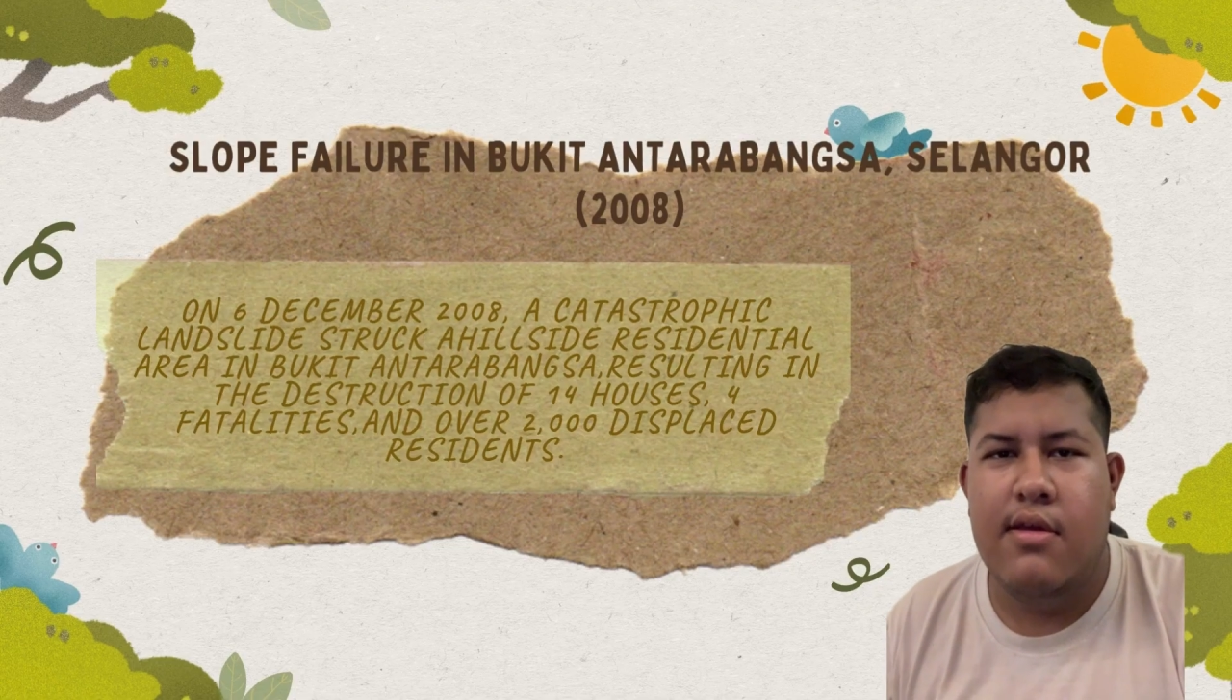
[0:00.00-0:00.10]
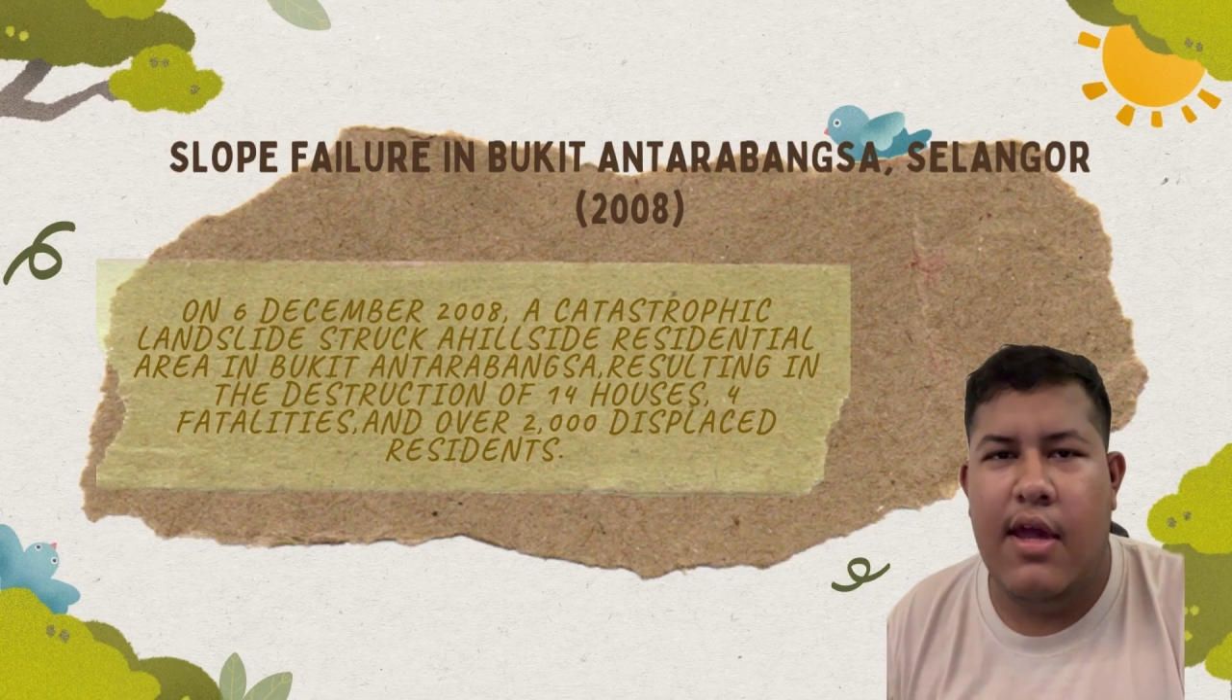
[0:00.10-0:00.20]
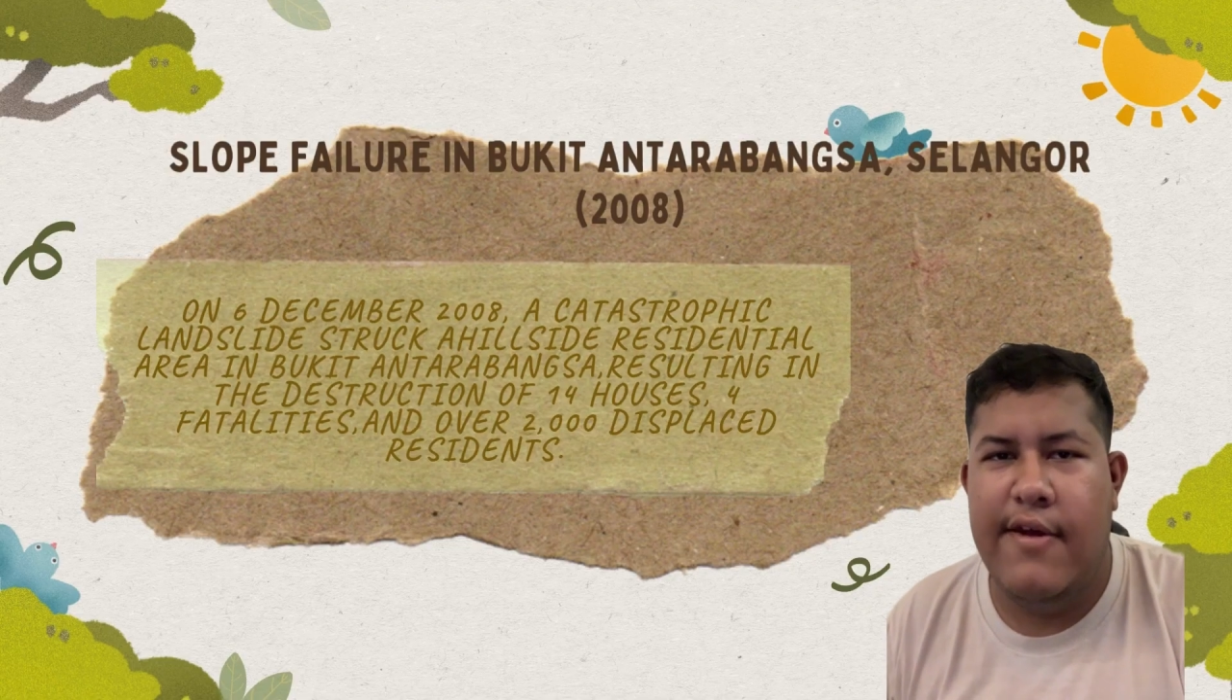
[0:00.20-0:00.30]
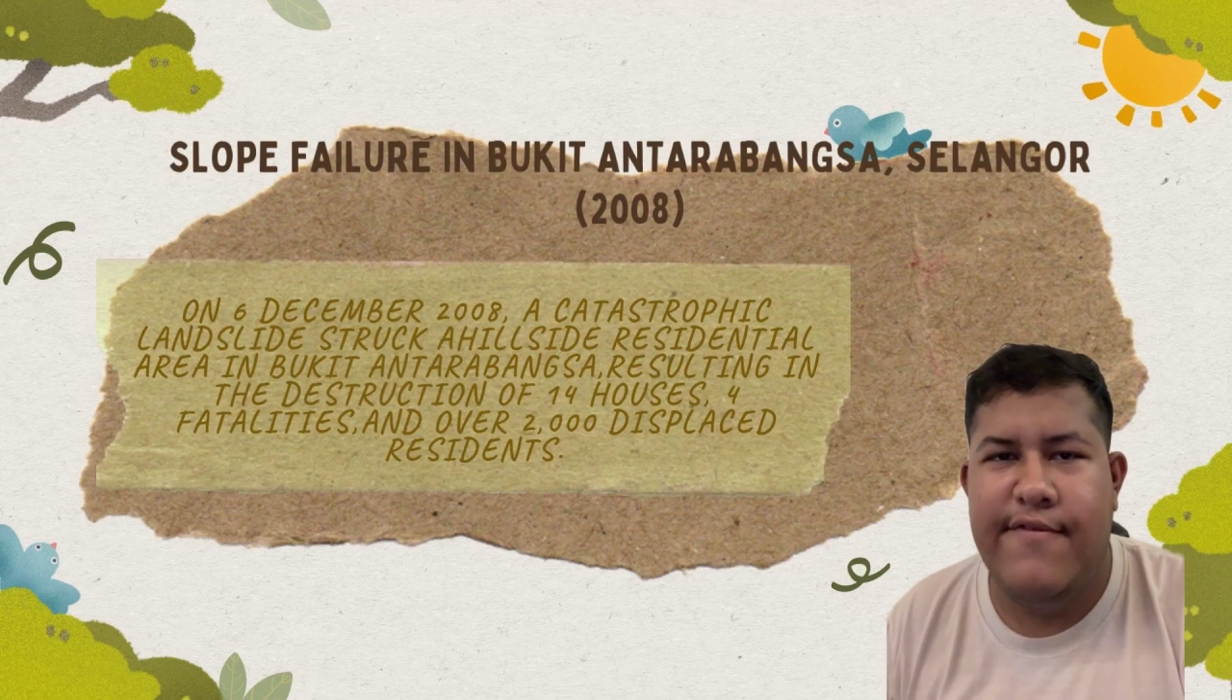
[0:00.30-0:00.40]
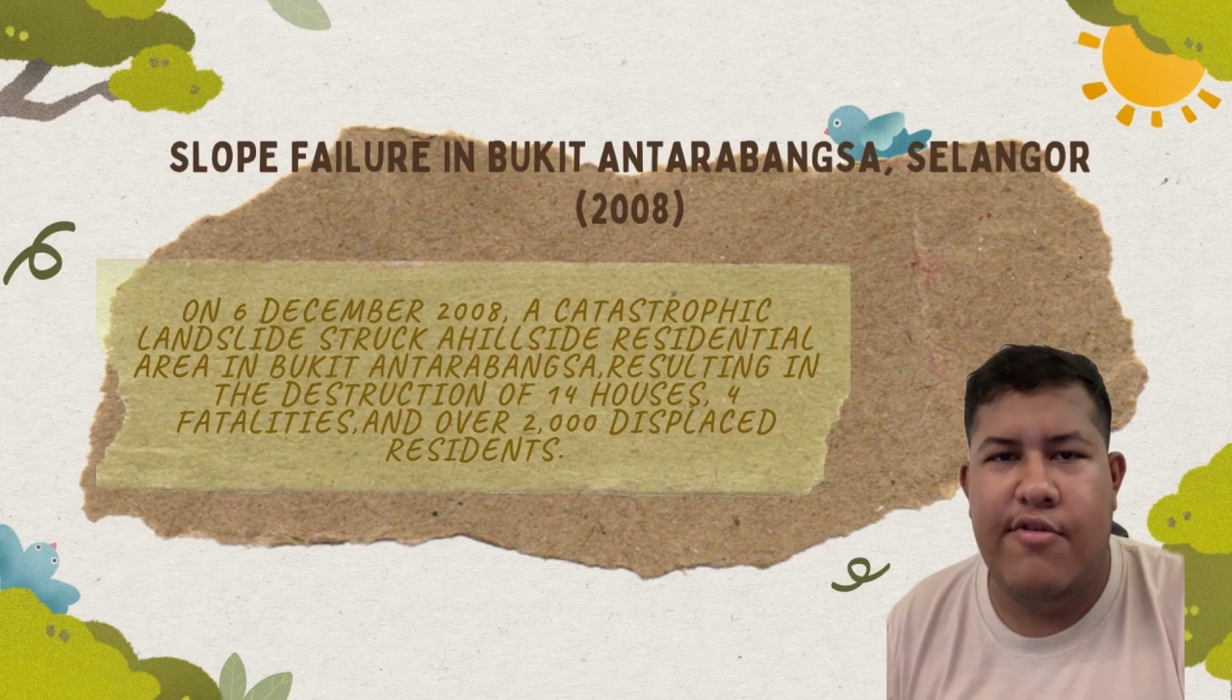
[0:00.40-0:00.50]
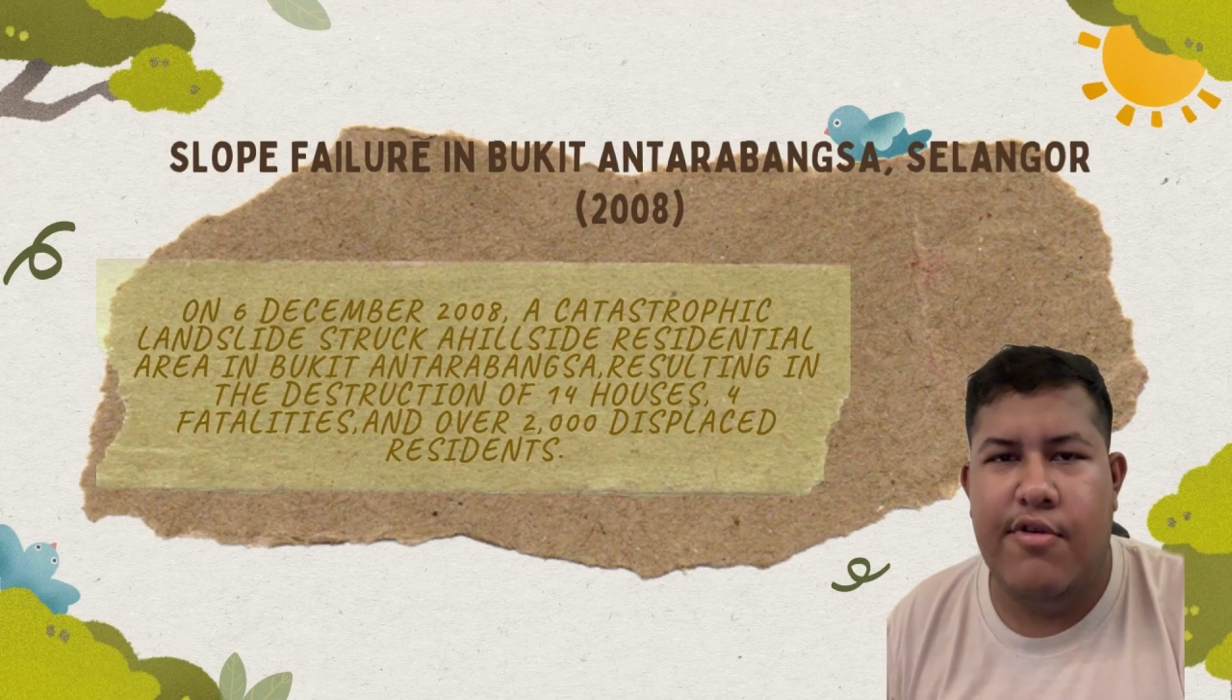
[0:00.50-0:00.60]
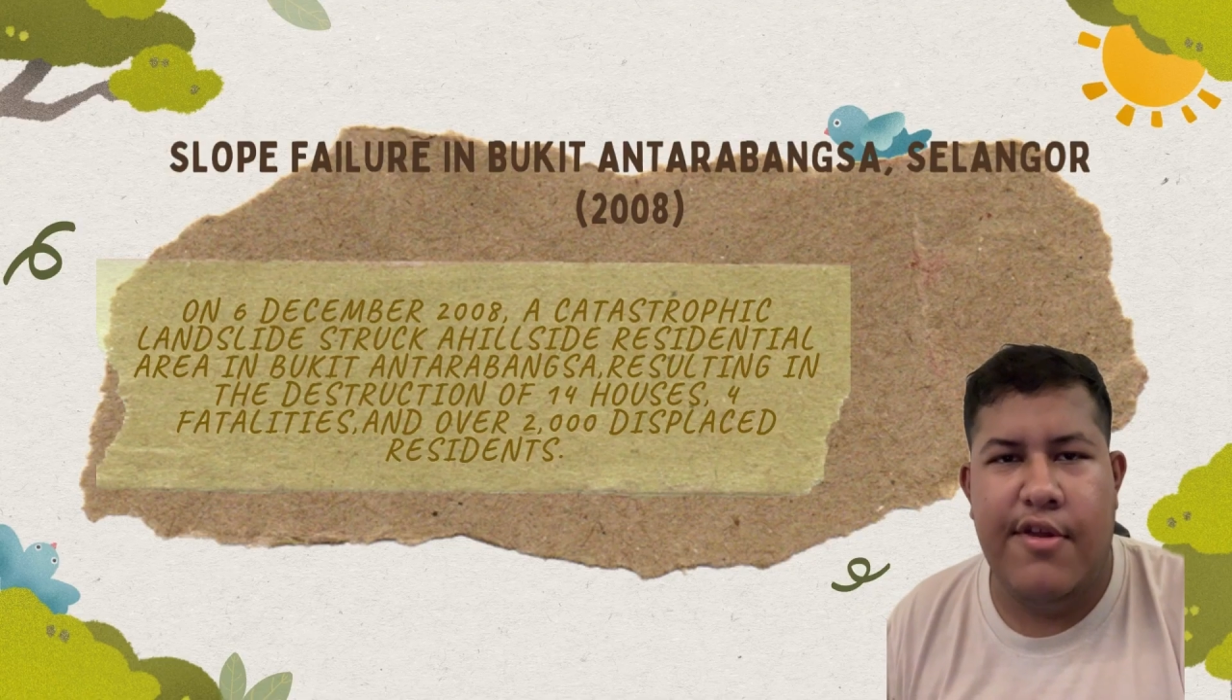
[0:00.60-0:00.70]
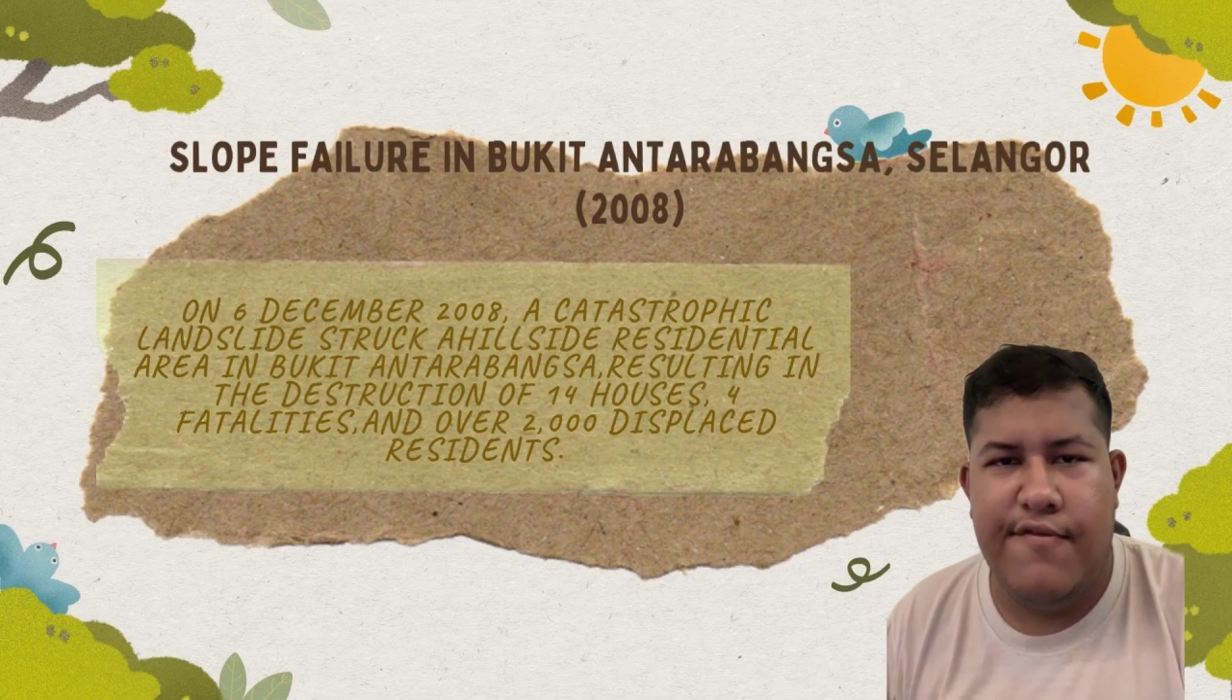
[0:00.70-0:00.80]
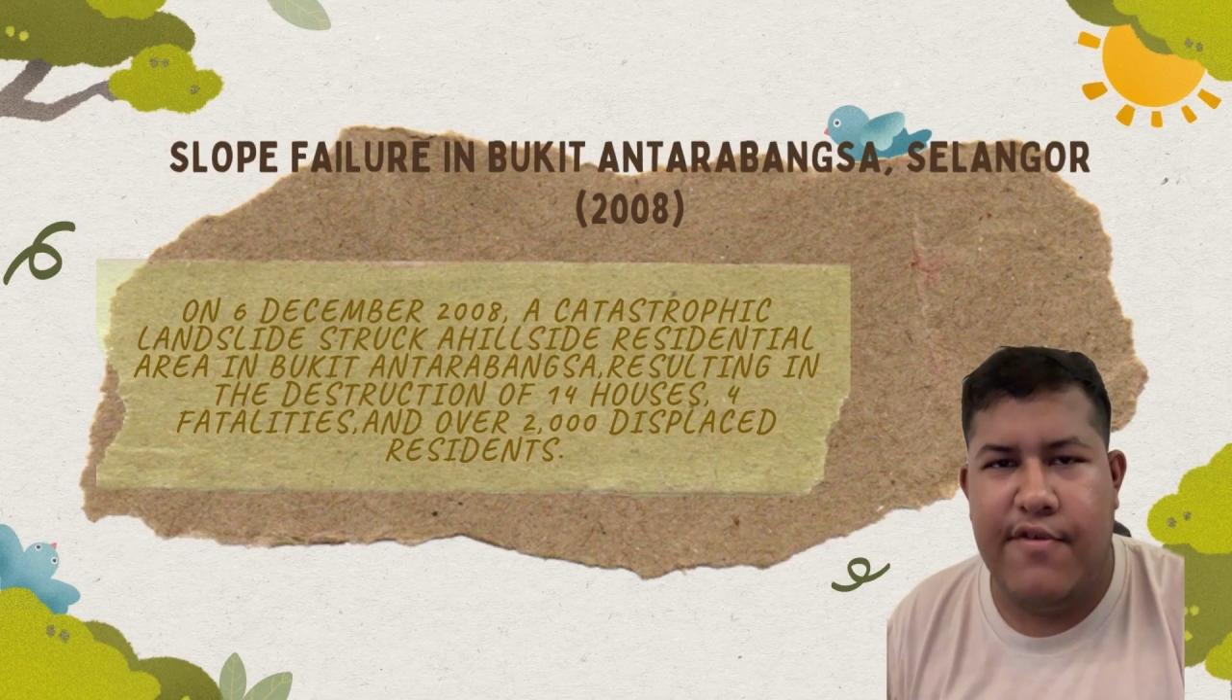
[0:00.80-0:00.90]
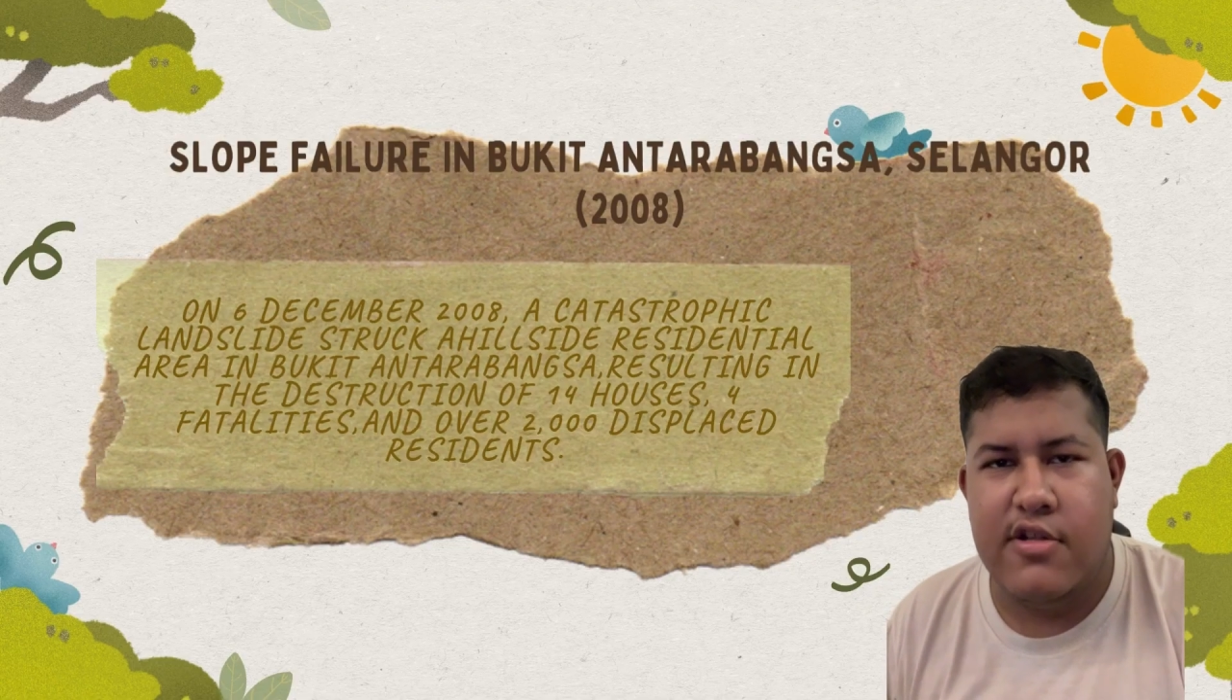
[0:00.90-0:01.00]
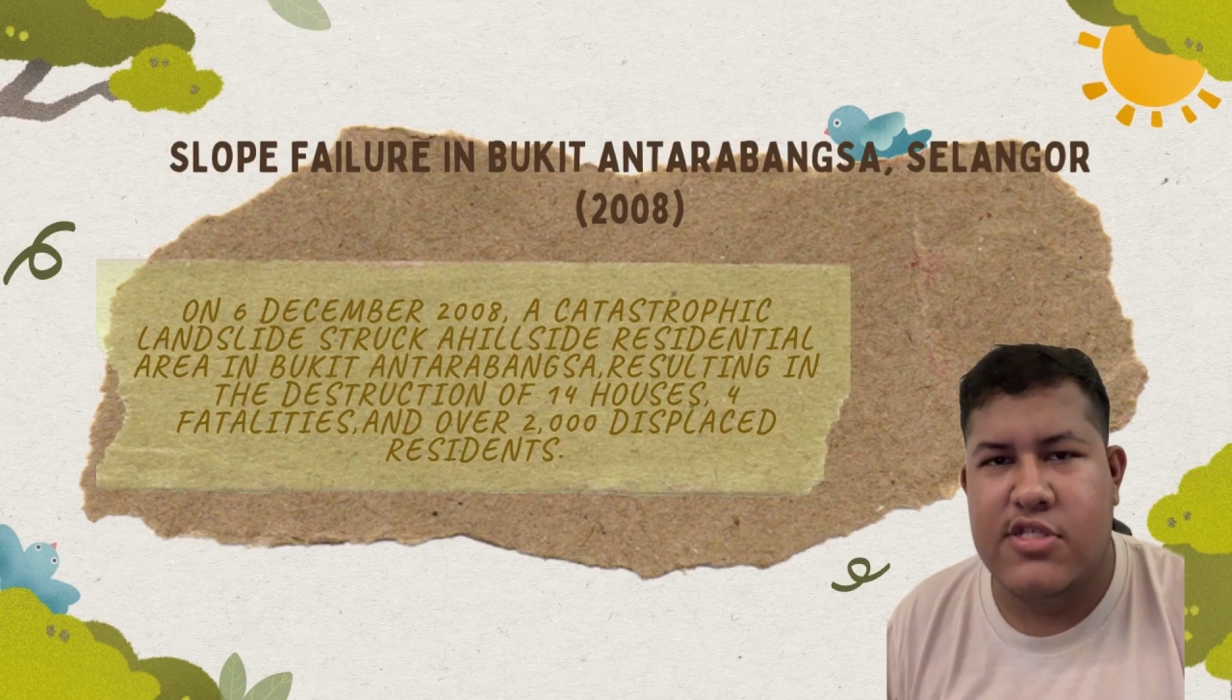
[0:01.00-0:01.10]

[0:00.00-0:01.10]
heavy rainfall